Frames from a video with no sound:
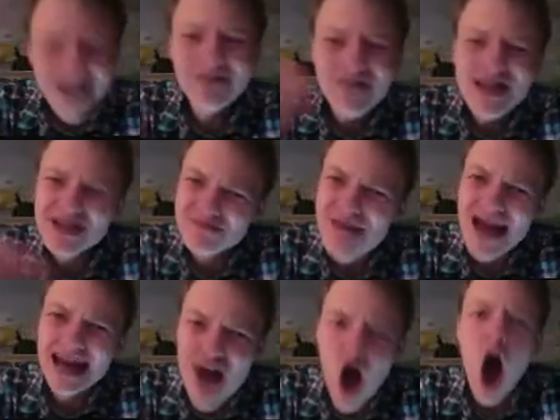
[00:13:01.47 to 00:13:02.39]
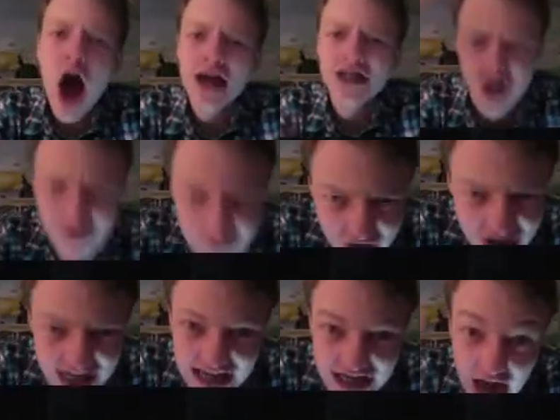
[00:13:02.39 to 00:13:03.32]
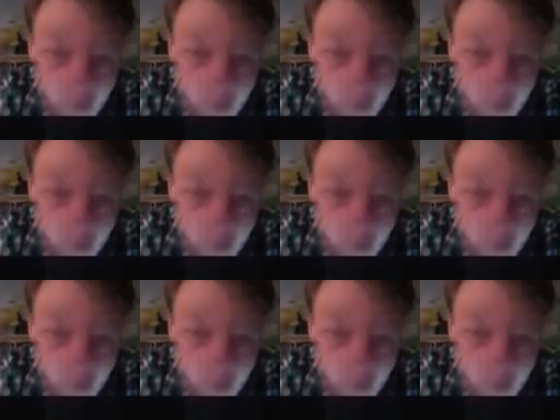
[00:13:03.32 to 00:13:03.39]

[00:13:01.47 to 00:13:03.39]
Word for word: Give this man an Oscar for such